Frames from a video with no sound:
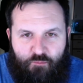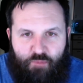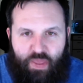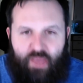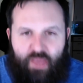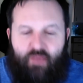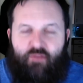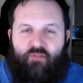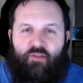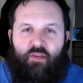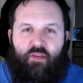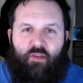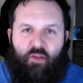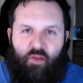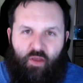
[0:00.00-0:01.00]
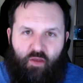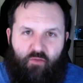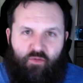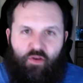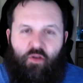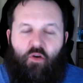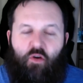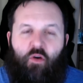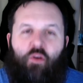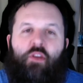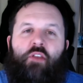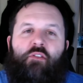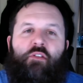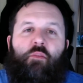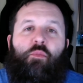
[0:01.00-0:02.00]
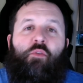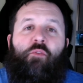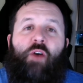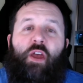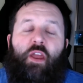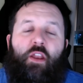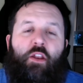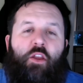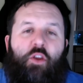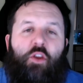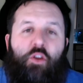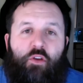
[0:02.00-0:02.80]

basic of it all is to provide